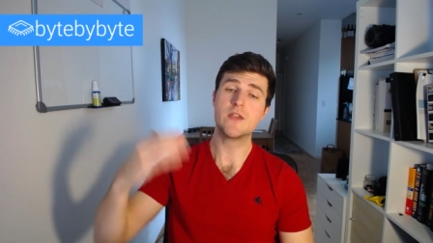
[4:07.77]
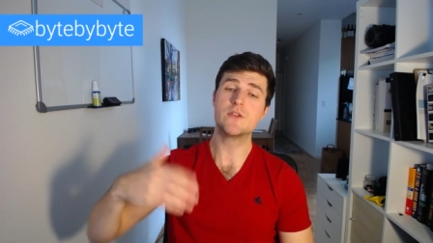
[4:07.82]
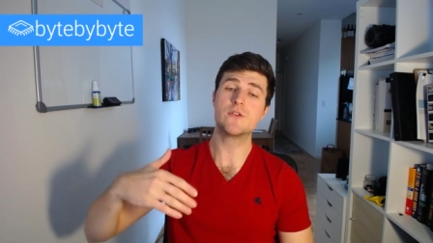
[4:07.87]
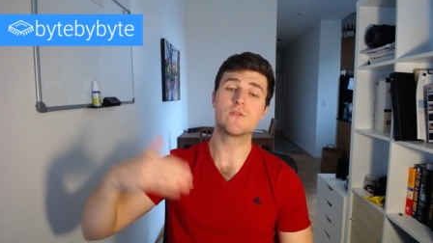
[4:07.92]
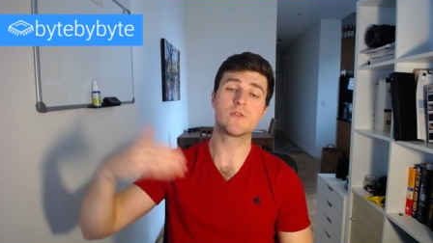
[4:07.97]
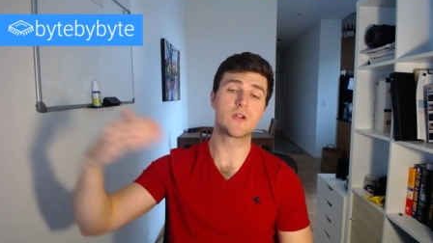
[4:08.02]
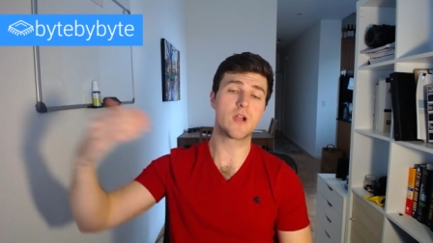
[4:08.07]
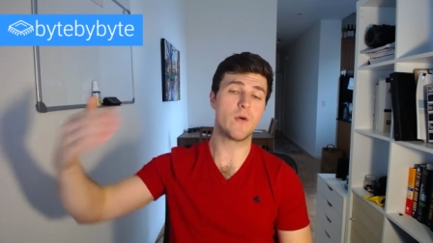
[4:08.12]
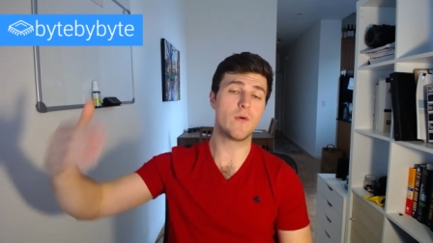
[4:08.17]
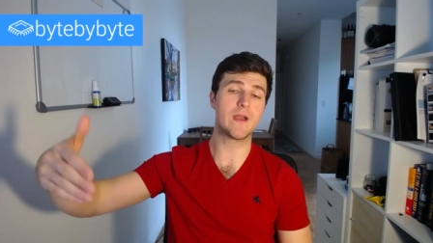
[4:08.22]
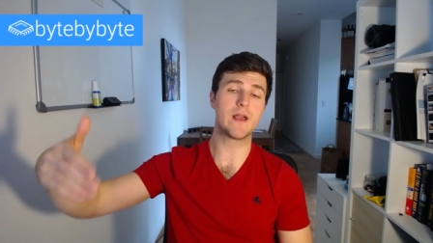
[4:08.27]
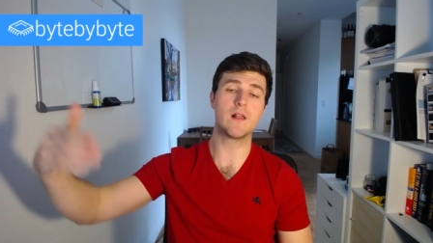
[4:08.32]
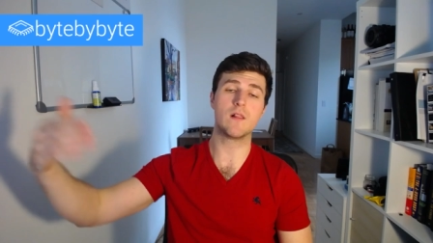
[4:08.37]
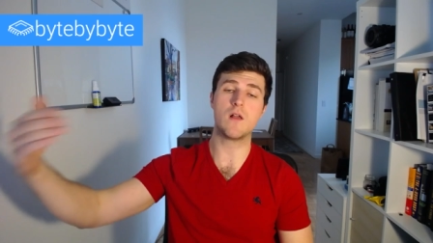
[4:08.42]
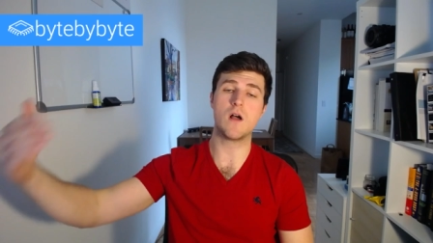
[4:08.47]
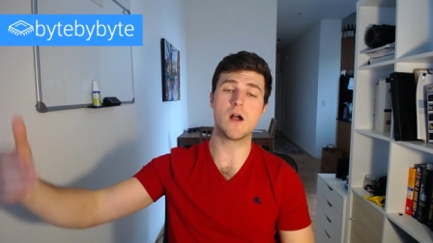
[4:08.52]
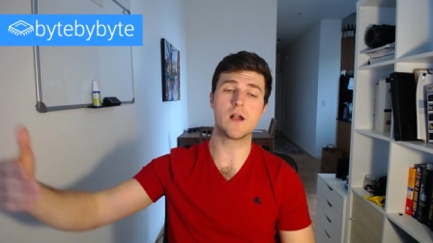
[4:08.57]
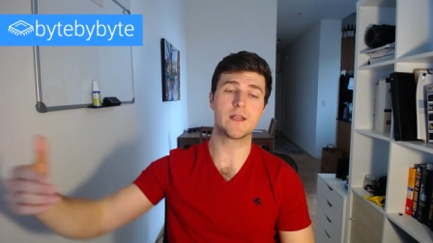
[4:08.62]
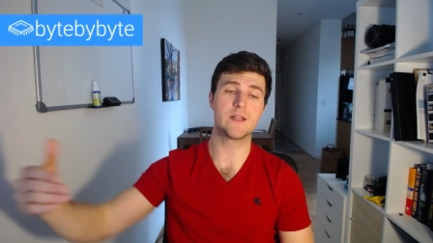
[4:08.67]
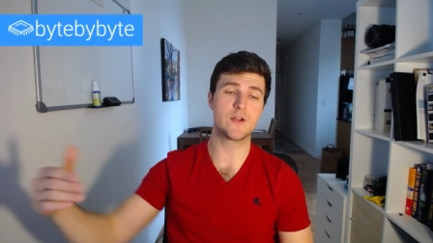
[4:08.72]
you're going
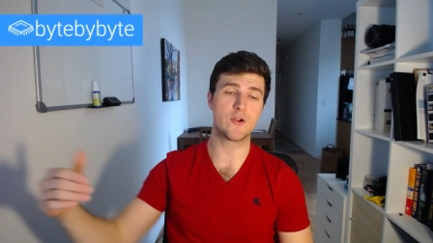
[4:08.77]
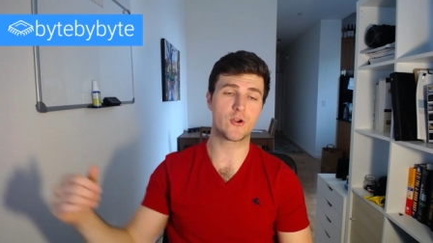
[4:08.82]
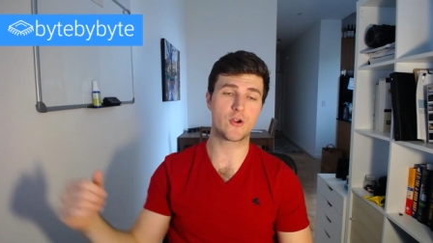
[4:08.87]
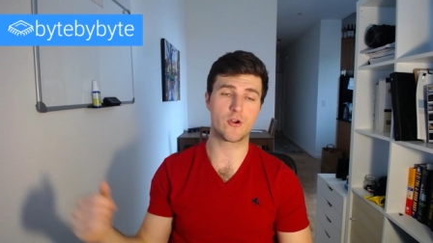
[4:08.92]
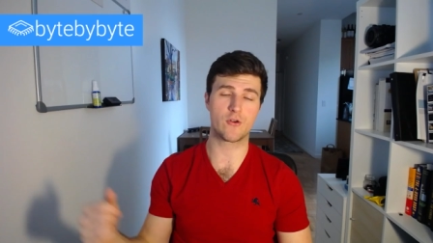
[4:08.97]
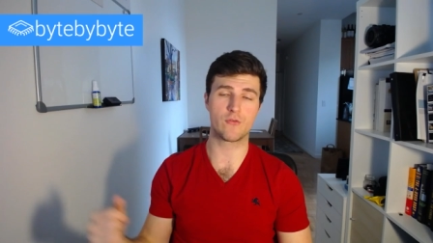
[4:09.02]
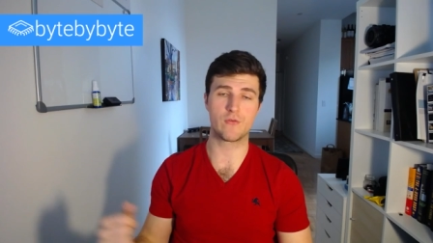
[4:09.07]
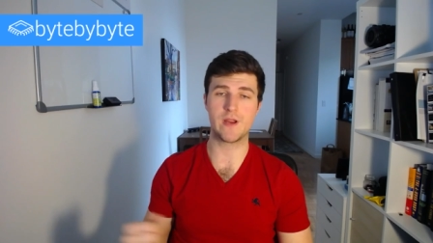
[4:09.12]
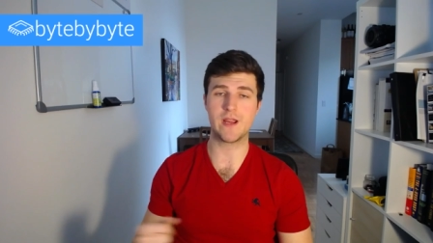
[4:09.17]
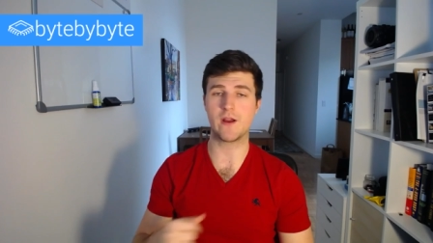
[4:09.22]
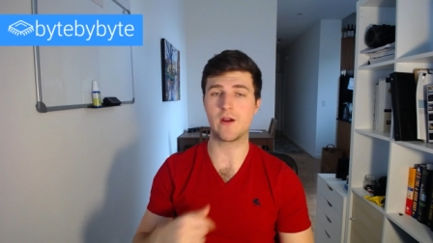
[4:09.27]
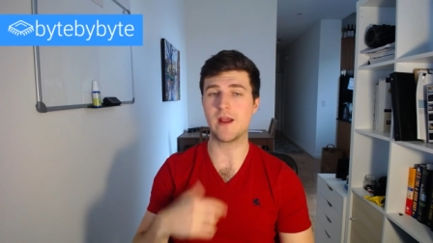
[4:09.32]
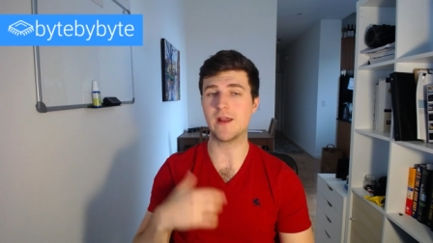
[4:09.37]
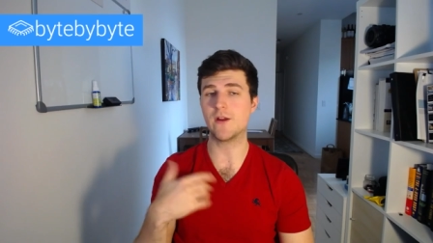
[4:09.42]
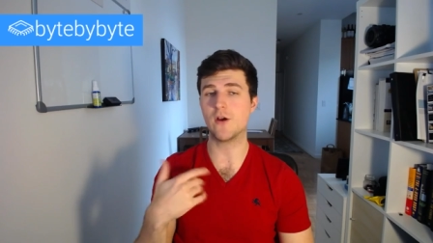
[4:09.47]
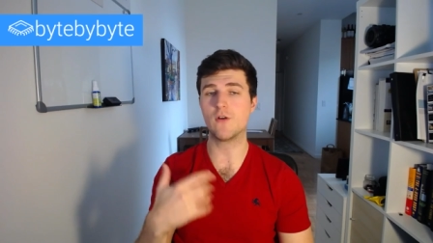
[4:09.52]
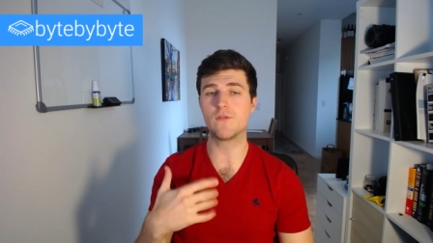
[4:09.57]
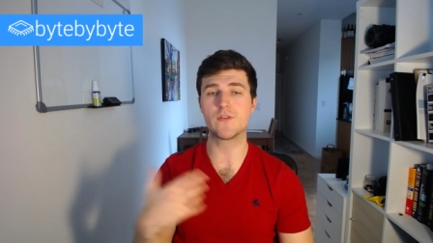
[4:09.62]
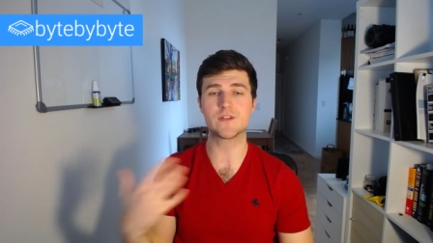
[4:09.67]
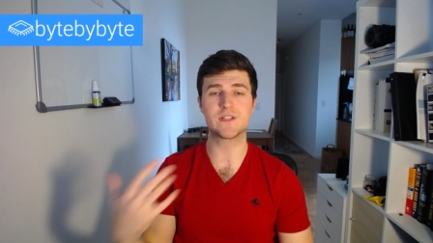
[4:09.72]
along in your career, and
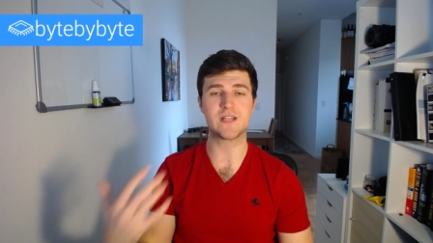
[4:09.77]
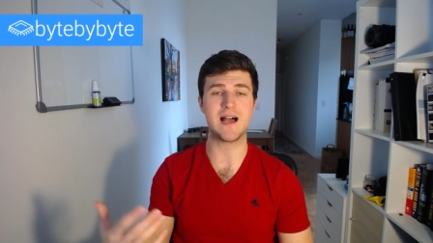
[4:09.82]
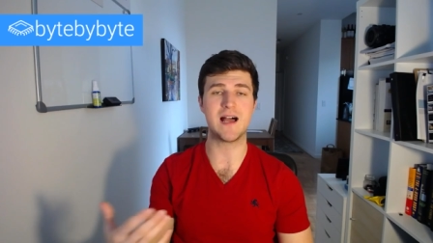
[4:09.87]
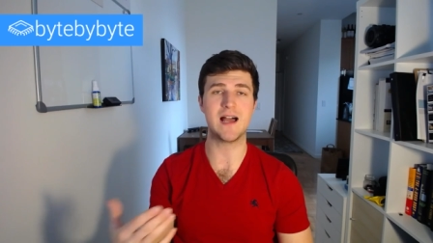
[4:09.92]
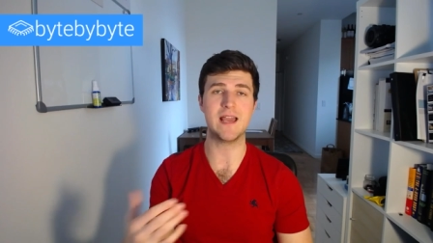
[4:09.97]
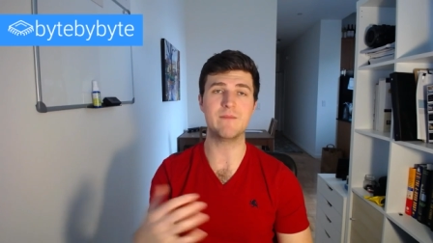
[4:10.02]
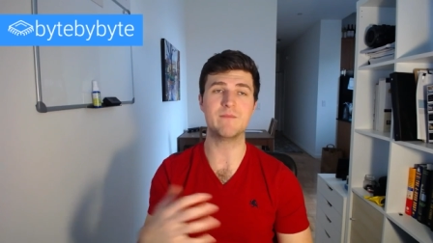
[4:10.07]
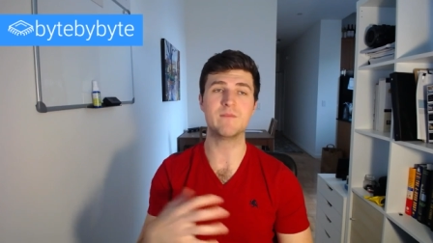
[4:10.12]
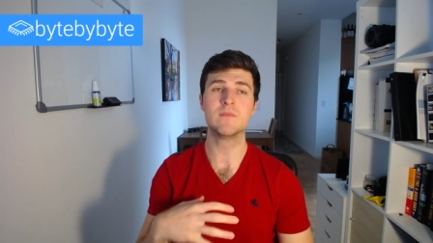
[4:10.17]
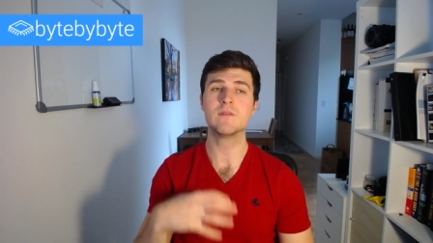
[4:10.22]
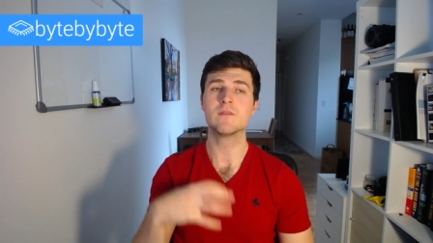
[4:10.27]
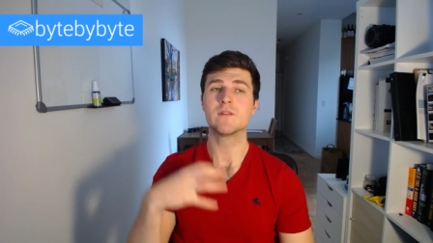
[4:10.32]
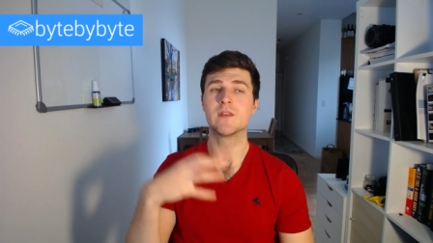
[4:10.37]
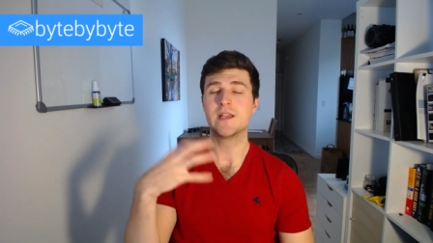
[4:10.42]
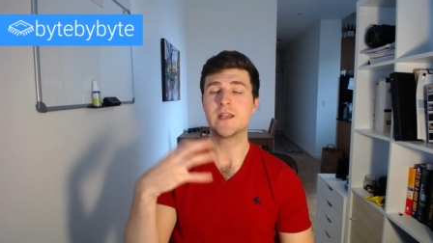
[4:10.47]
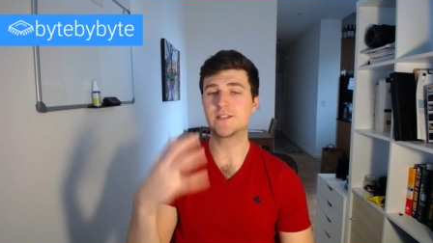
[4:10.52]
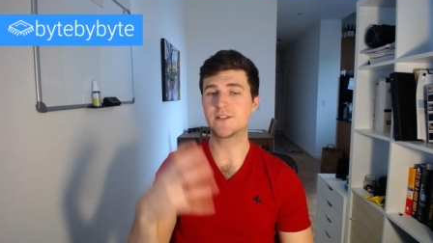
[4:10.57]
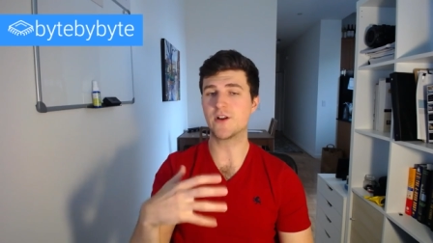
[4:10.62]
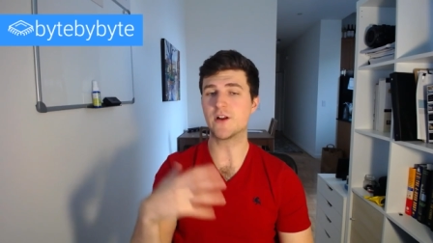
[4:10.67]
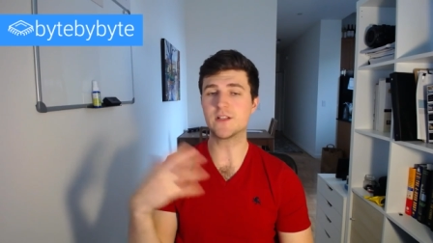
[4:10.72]
over time,
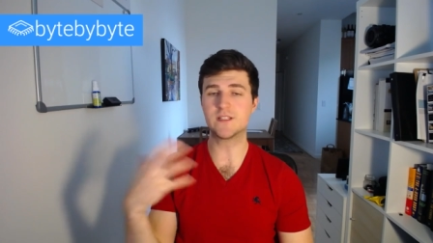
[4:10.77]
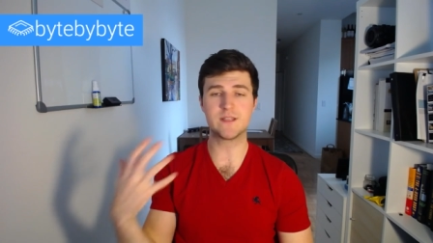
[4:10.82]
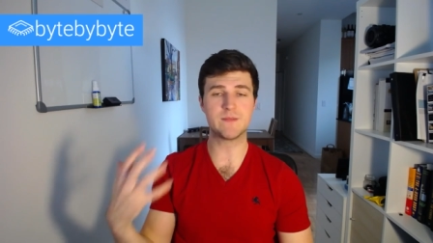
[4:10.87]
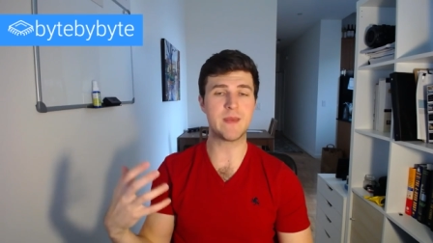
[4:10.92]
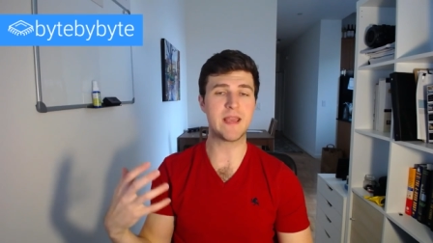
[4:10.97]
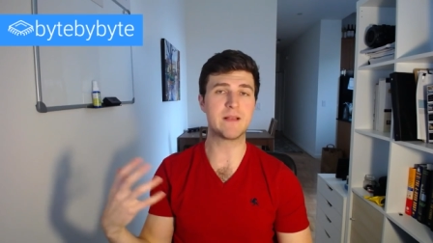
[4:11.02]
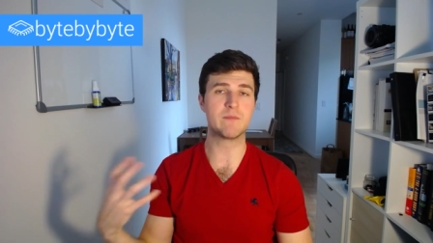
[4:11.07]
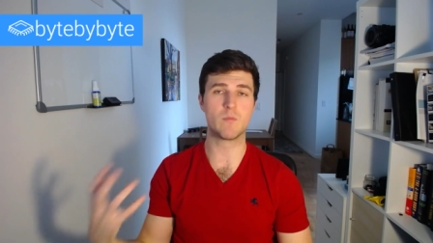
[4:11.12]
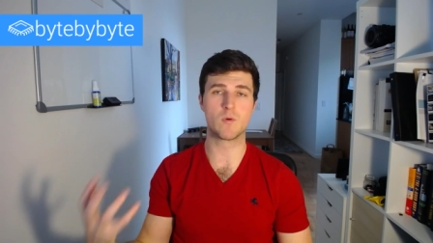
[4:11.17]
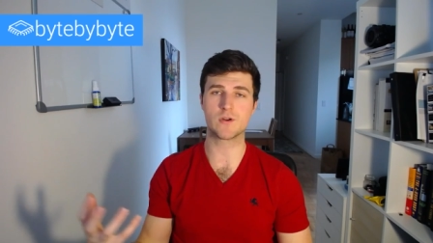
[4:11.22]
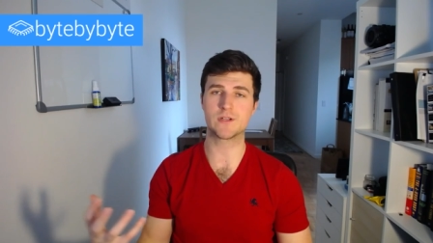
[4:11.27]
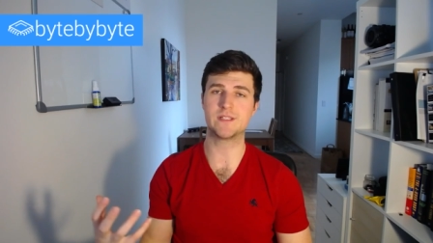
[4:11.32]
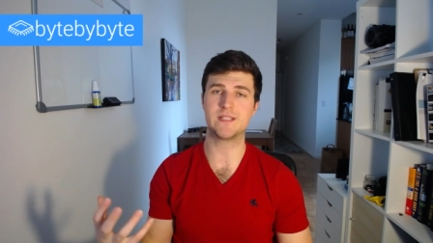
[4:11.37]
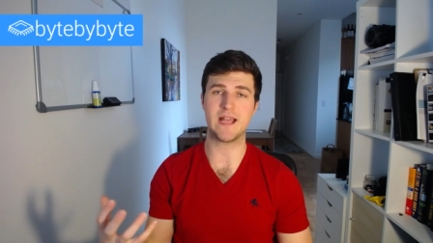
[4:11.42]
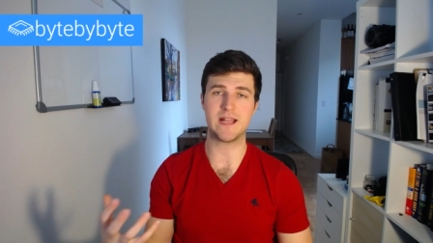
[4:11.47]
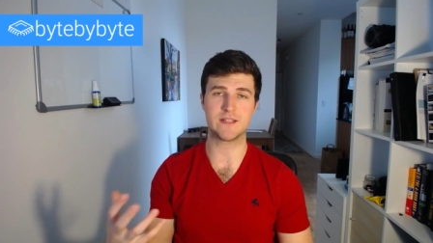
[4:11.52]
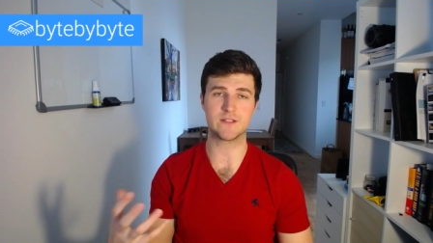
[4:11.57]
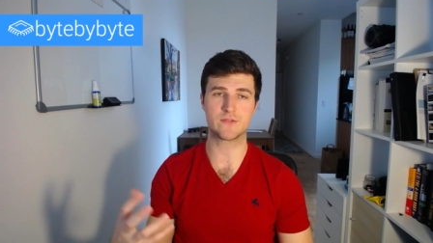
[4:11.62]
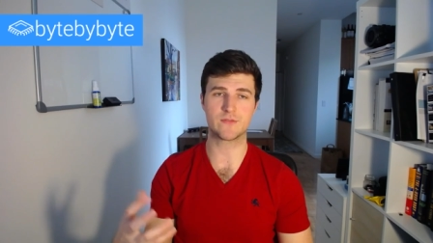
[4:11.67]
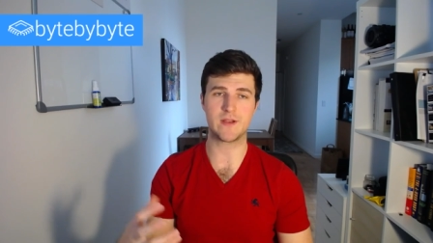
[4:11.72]
it starts to make more
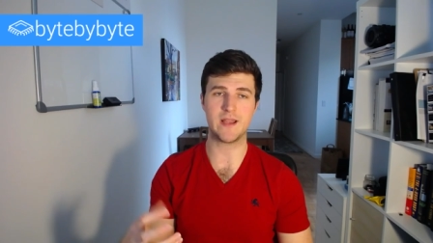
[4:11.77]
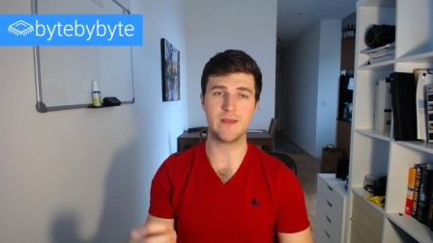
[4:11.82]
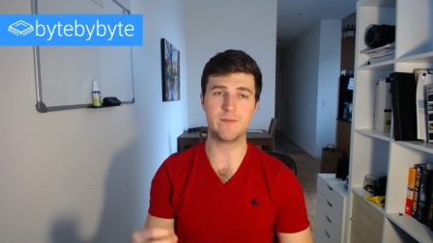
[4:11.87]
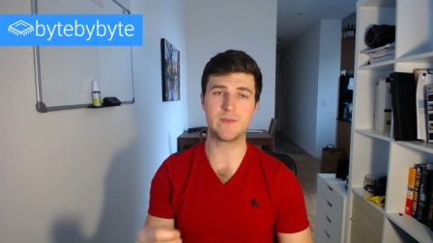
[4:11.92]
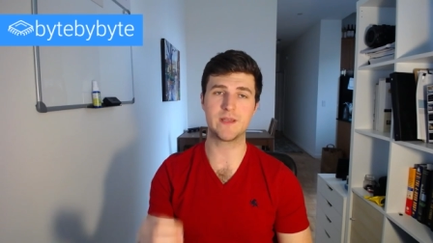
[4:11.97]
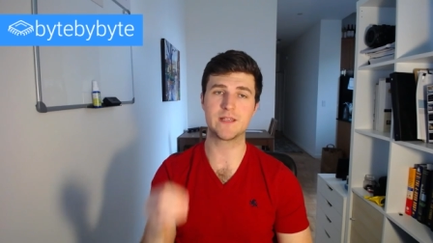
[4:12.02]
sense, right?